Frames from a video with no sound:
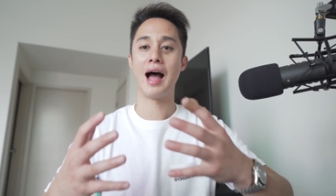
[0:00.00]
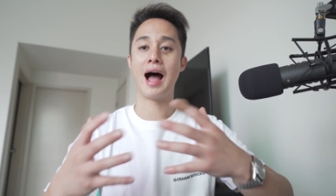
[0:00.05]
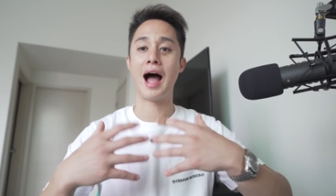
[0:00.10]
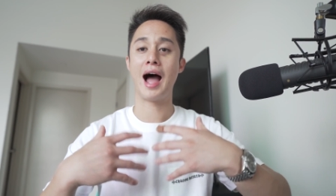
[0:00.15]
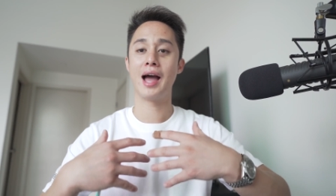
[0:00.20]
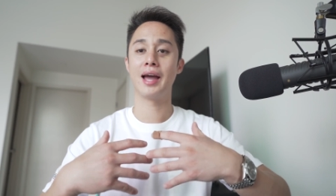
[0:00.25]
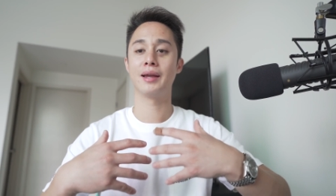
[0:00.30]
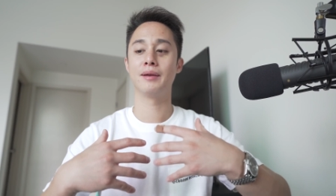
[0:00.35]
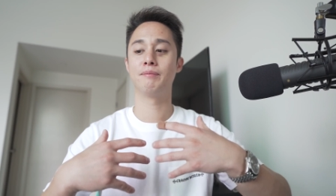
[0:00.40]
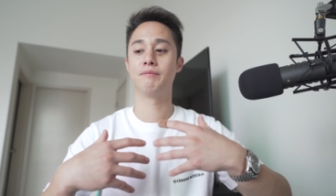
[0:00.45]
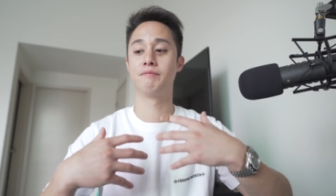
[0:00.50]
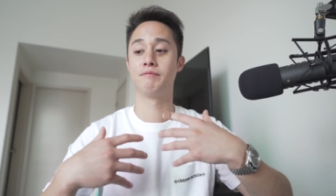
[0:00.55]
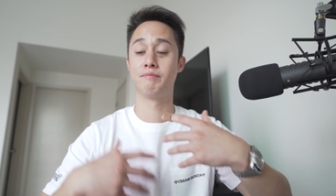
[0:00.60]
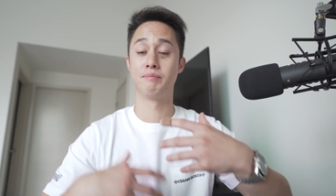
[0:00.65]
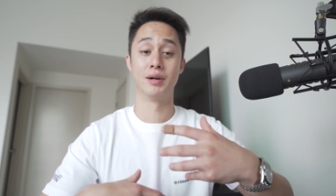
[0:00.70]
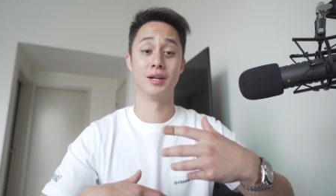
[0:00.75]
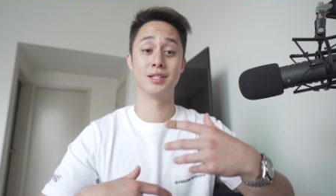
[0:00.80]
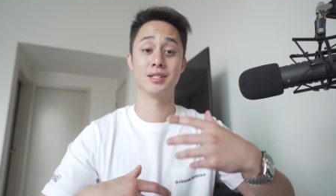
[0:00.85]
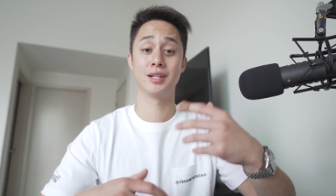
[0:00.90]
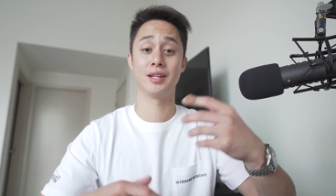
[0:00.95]
I
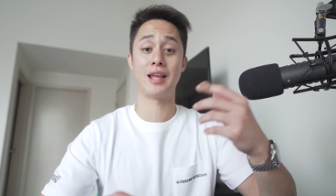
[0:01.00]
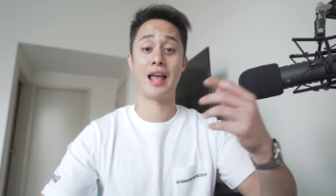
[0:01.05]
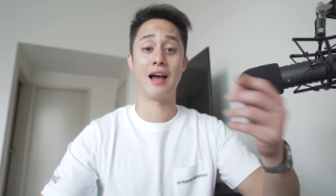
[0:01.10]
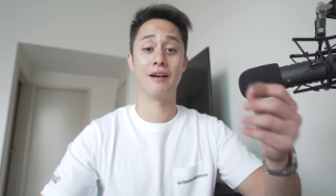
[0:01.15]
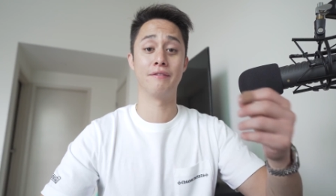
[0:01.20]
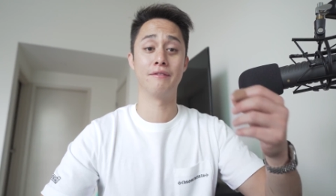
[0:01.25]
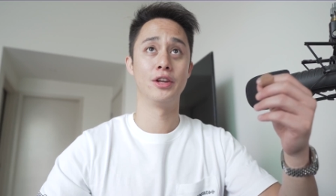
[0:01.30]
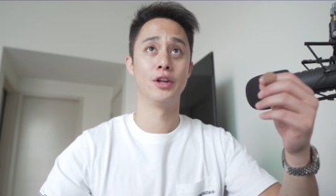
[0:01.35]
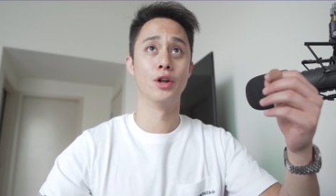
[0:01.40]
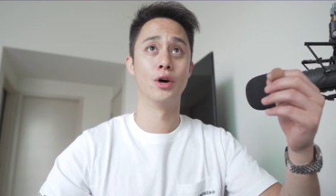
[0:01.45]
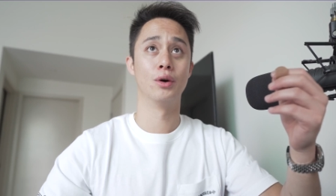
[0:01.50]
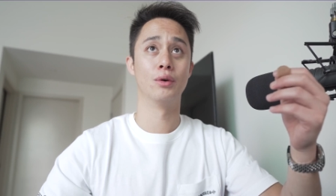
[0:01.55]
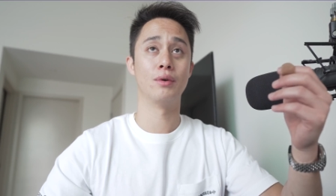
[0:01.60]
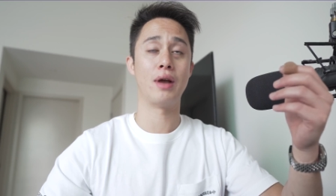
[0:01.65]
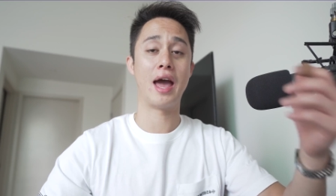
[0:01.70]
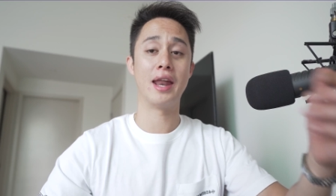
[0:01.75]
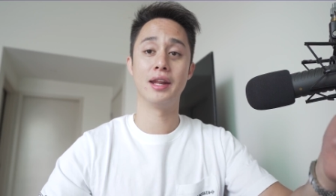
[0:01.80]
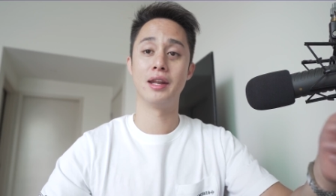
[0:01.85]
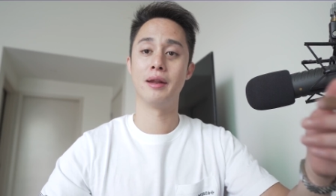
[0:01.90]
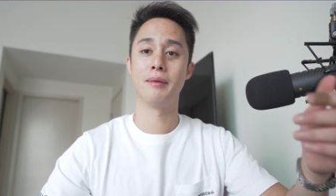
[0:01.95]
personally have, you know,
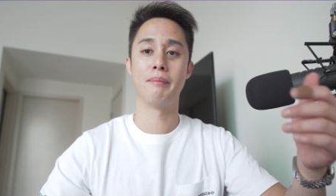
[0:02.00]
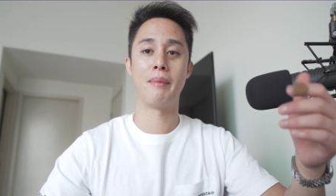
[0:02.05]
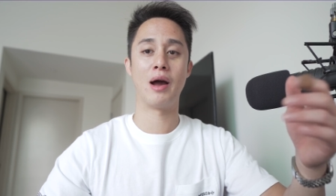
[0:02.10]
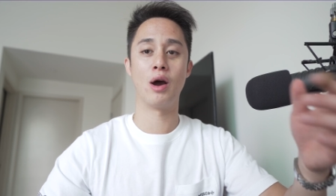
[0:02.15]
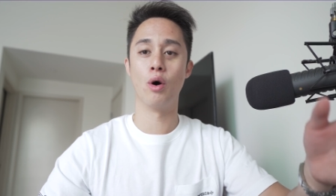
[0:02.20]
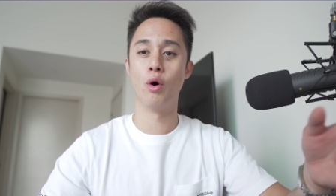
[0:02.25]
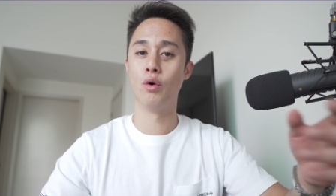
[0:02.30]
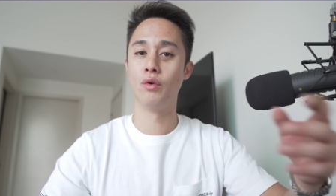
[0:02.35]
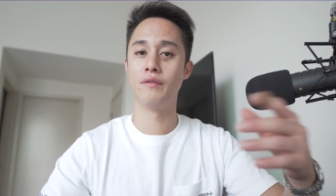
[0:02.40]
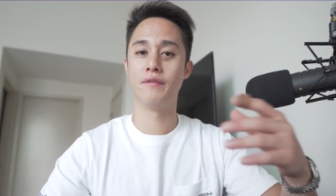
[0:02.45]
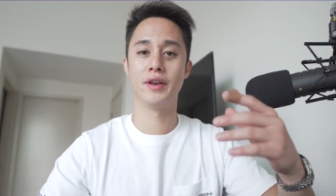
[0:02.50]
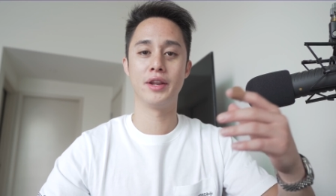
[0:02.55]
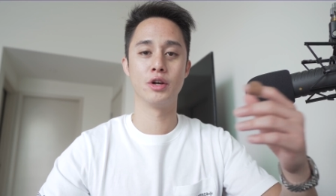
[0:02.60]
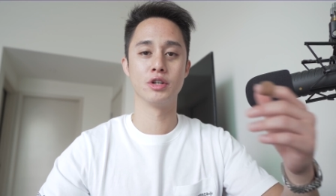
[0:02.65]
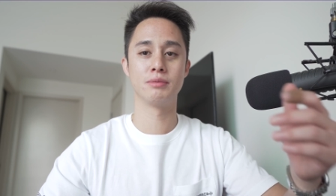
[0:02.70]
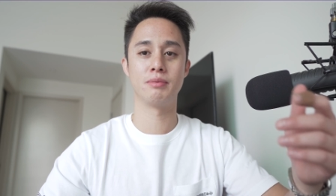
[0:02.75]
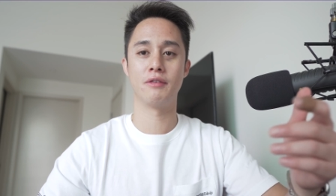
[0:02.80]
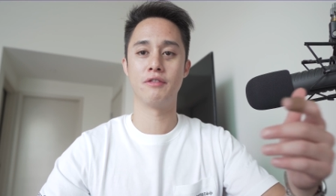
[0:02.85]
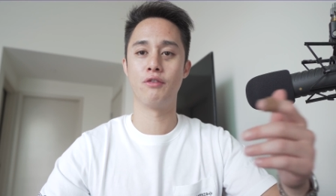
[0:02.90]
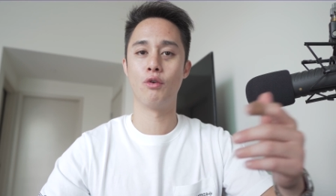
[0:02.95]
edited my own
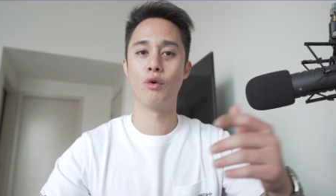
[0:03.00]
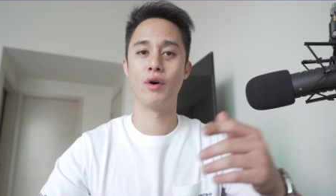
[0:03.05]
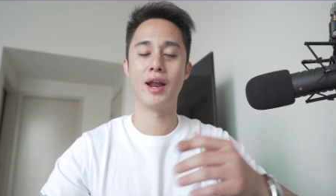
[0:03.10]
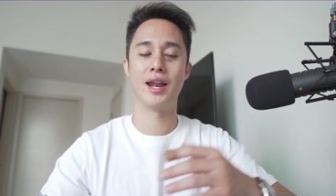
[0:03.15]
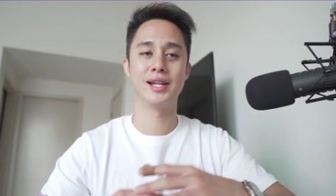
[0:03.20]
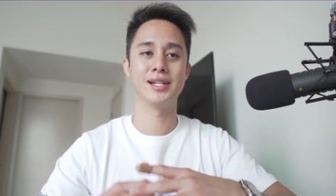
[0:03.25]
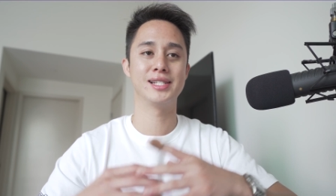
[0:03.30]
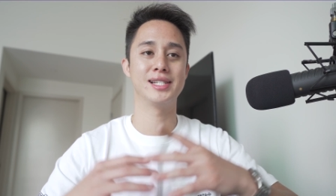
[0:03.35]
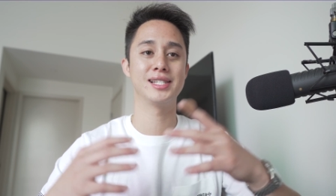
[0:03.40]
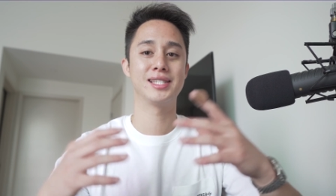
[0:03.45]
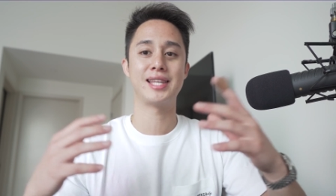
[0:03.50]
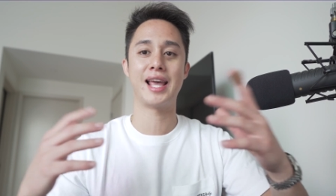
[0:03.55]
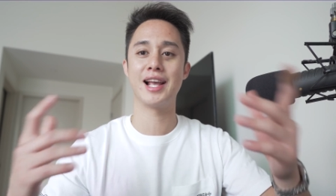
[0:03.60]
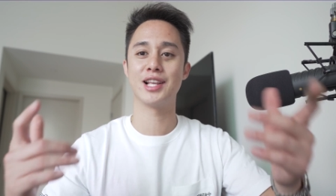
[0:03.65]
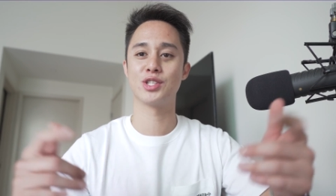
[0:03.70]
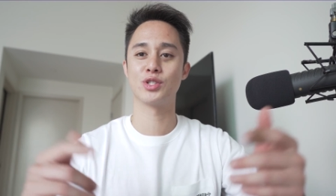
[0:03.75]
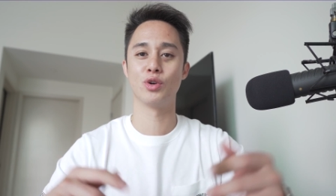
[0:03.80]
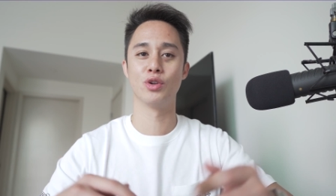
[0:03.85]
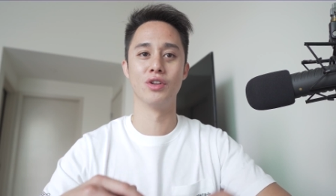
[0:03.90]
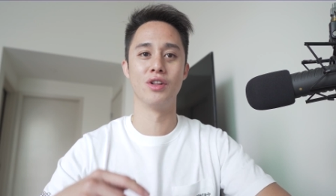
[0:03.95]
videos before and it just
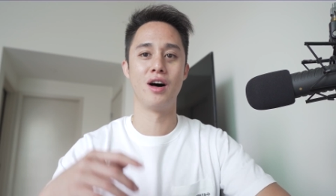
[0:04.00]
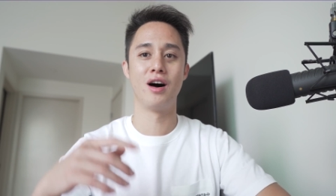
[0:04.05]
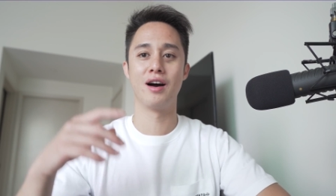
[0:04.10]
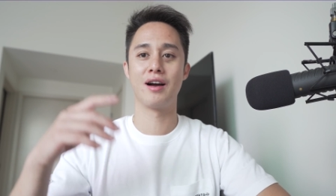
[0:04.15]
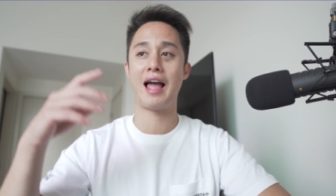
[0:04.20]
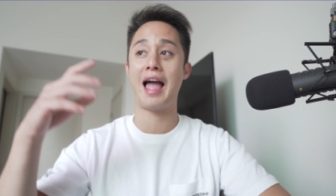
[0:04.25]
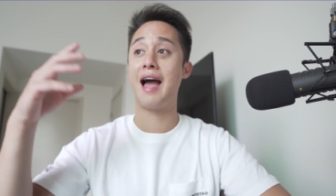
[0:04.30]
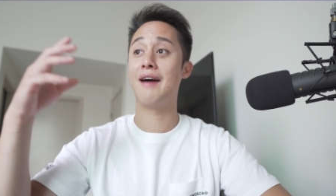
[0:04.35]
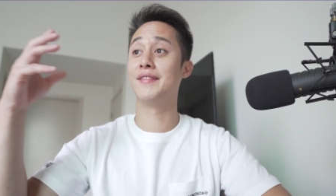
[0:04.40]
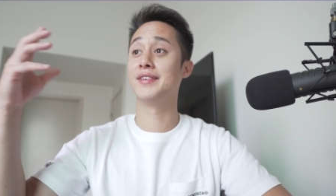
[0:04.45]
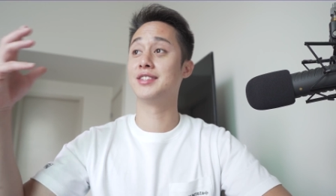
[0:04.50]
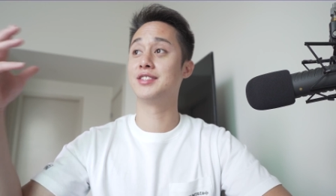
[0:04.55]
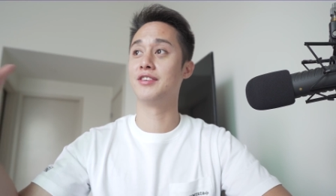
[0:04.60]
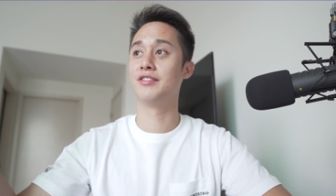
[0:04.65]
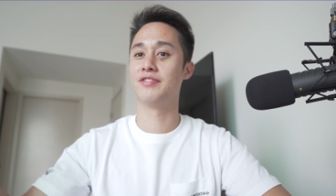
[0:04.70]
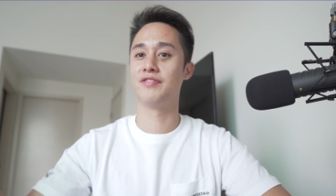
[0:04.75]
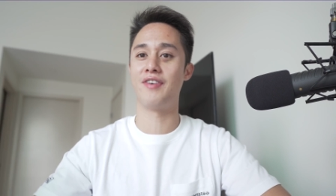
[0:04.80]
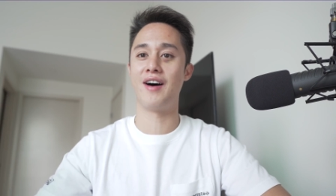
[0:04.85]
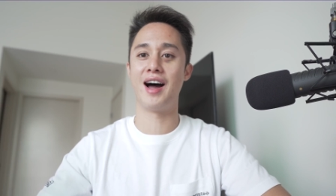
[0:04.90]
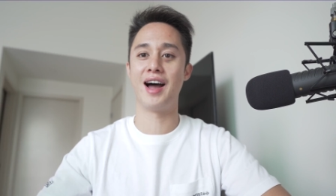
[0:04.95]
takes so long having to
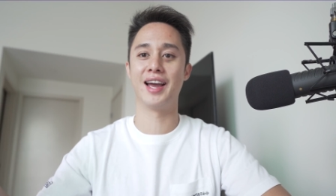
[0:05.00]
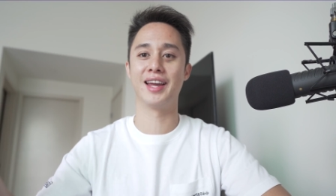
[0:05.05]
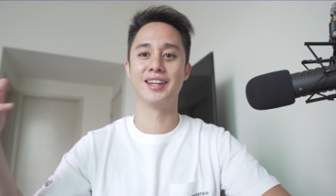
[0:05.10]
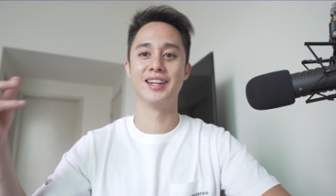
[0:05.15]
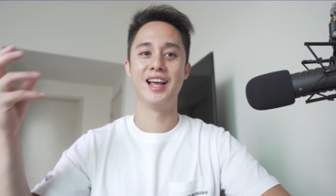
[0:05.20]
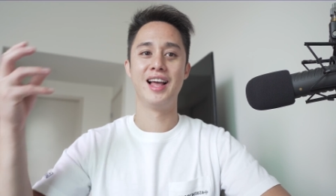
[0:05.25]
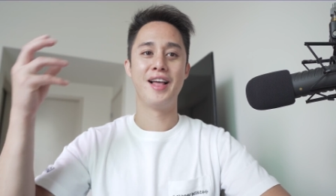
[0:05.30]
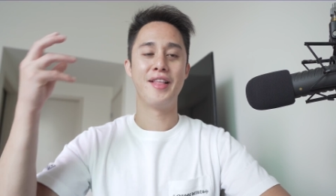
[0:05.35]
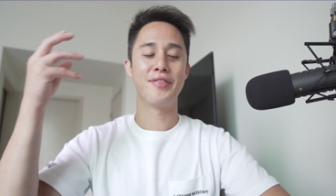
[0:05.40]
find